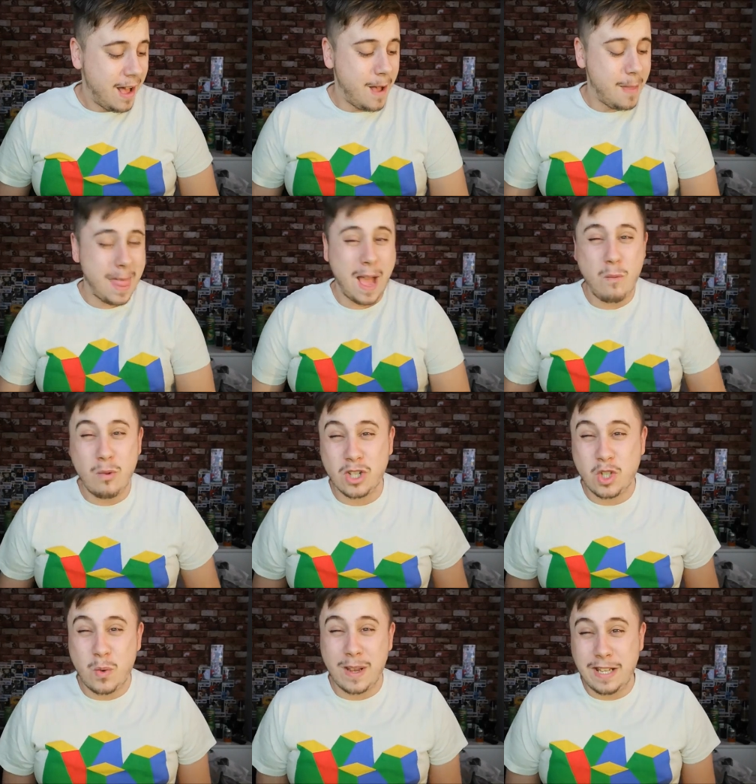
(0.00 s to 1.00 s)
Um, that
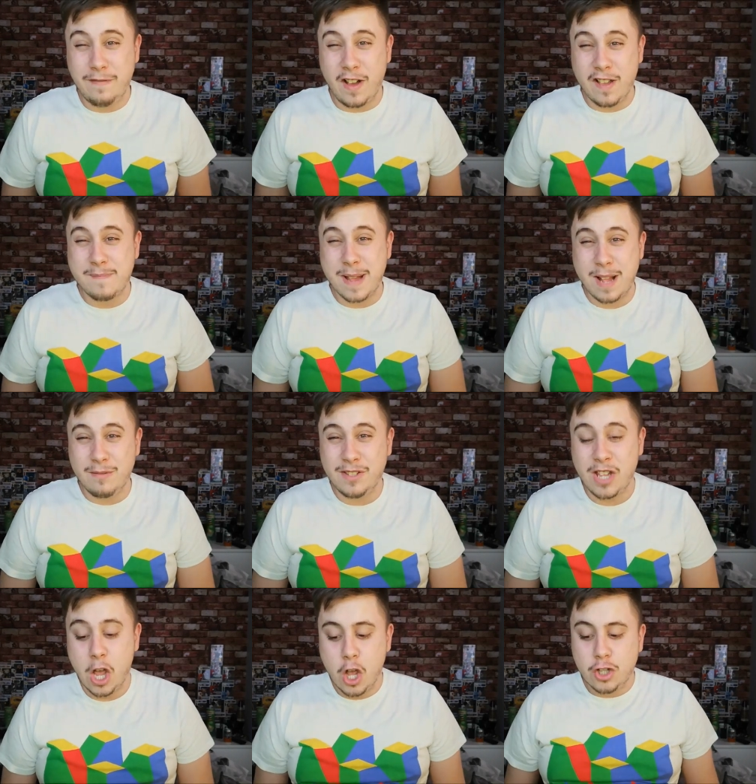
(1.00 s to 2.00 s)
was
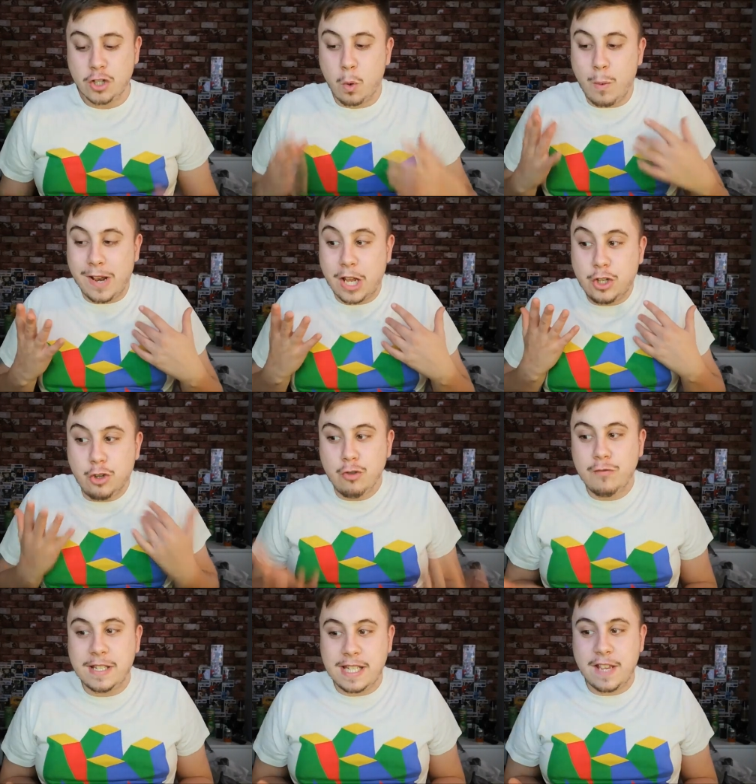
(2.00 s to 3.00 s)
£25. So when I
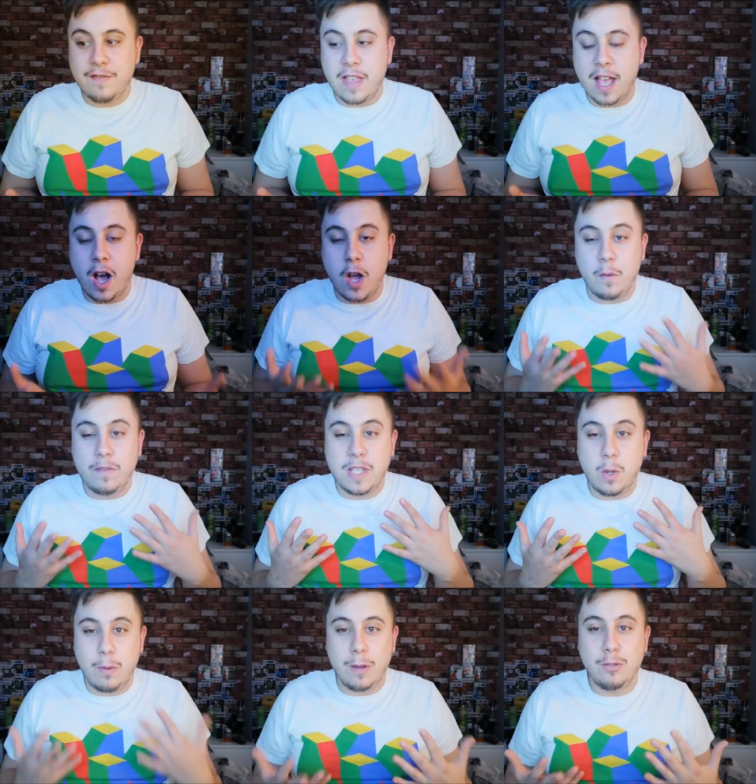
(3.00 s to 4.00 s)
do receive that, I
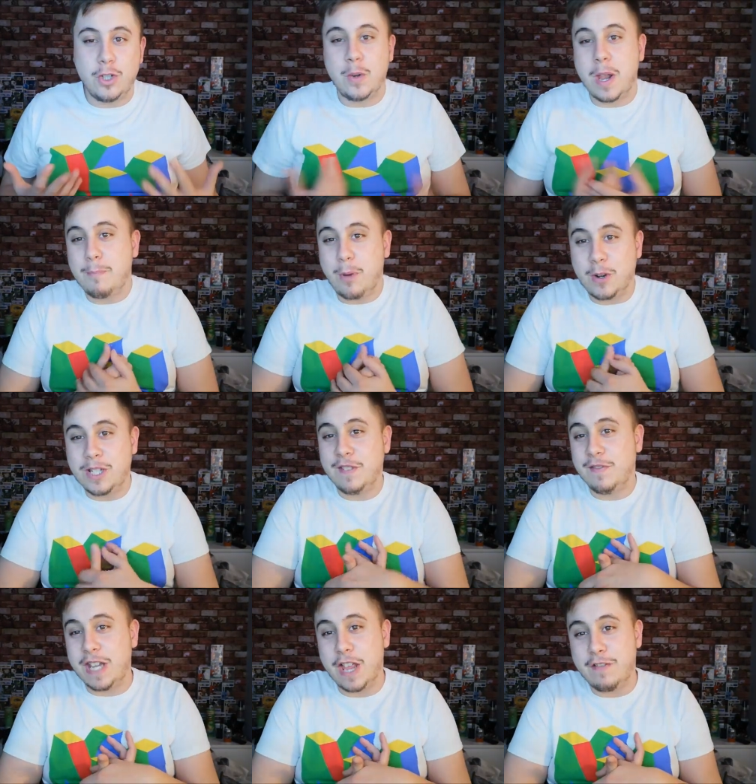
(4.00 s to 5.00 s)
obviously will do an
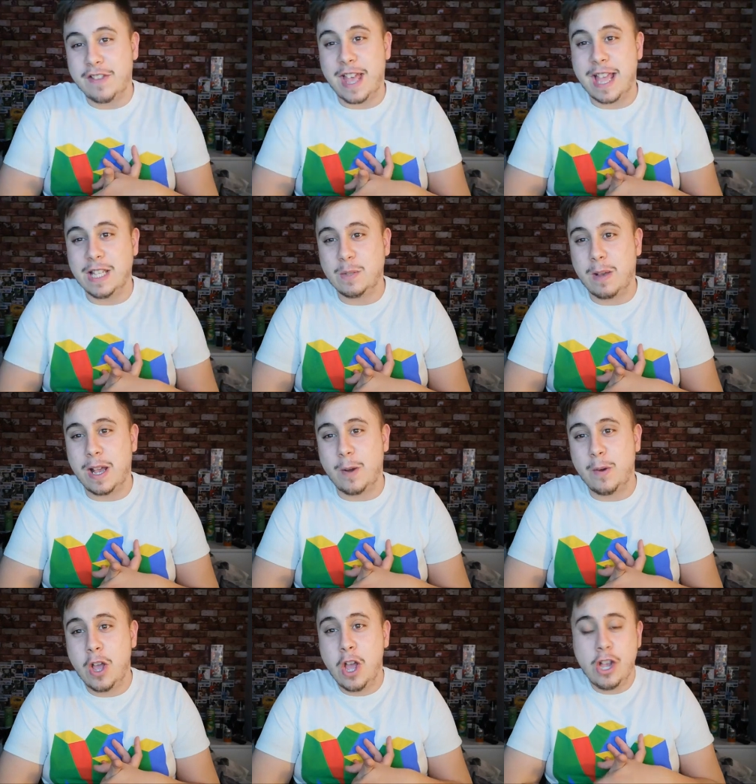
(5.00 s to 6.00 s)
unboxing video for that as
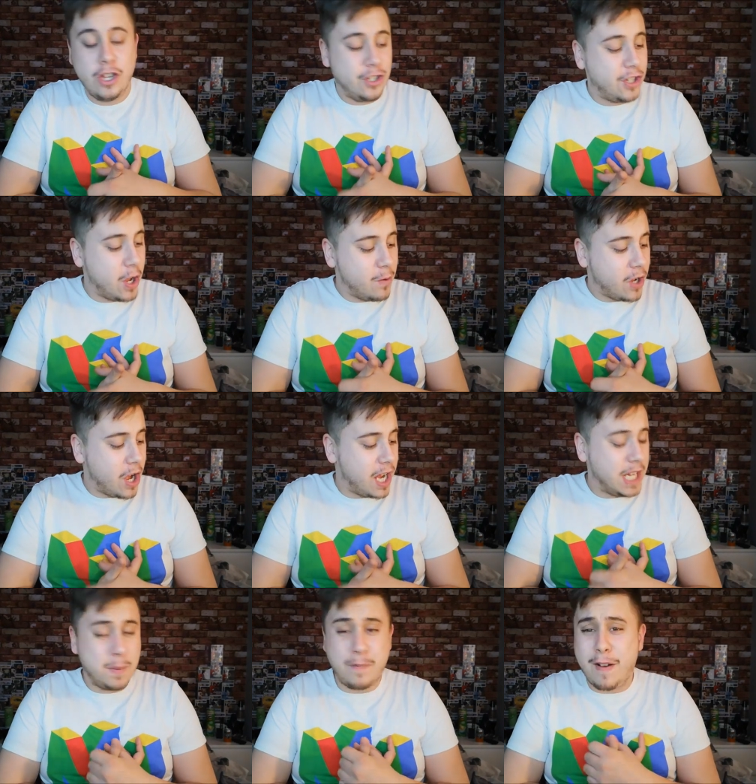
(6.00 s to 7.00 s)
well. So
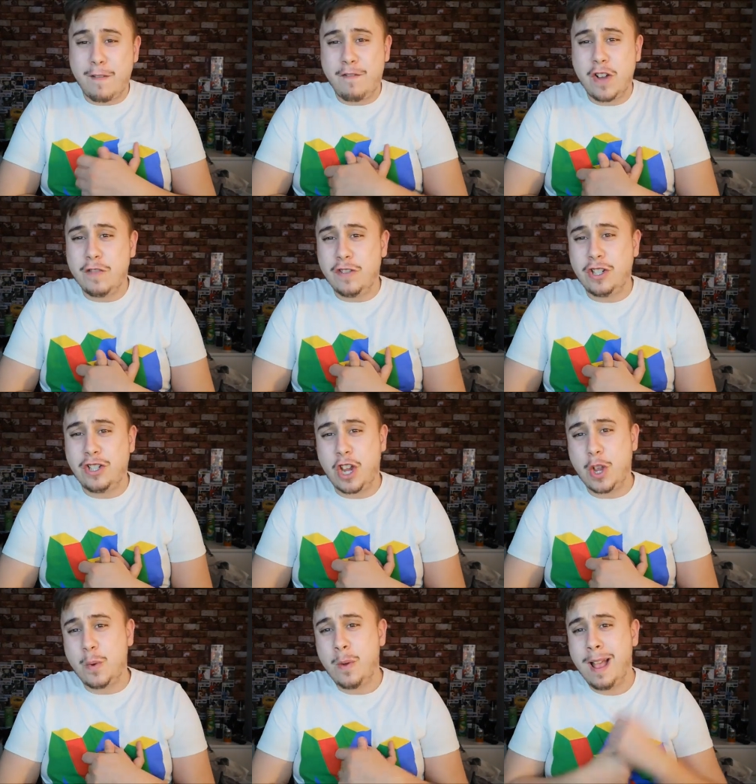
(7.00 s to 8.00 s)
guys, without further
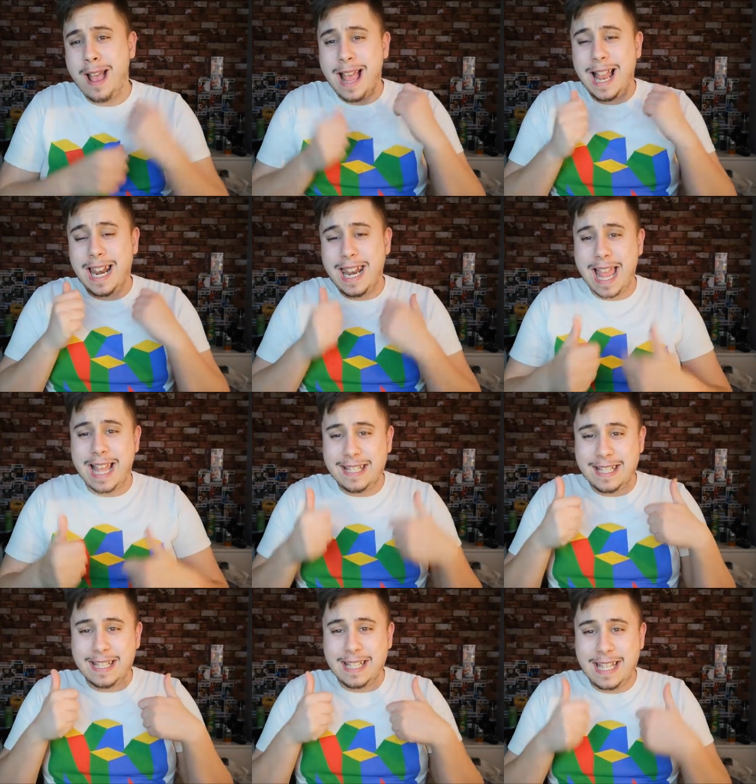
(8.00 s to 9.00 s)
ado,
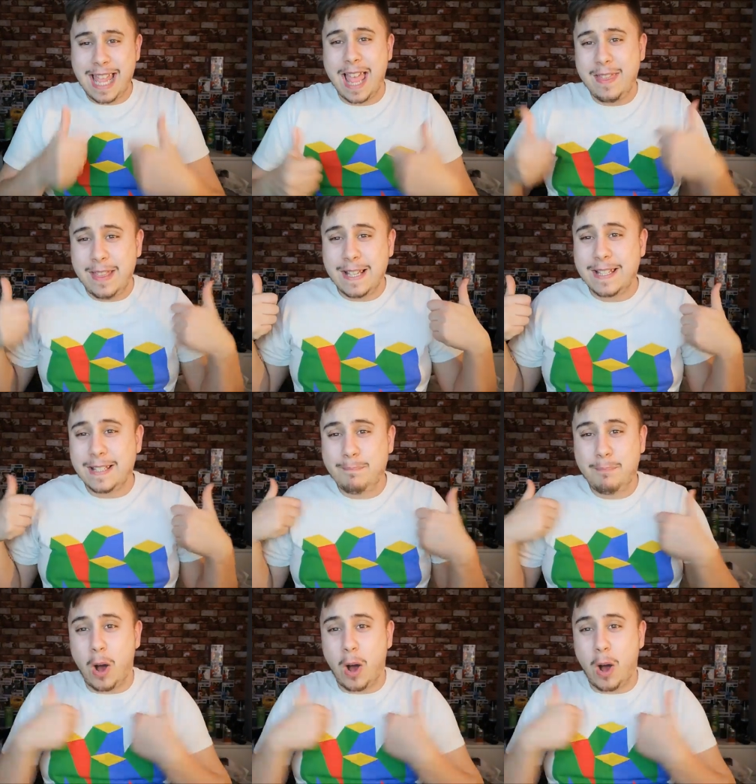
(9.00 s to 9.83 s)
let's get this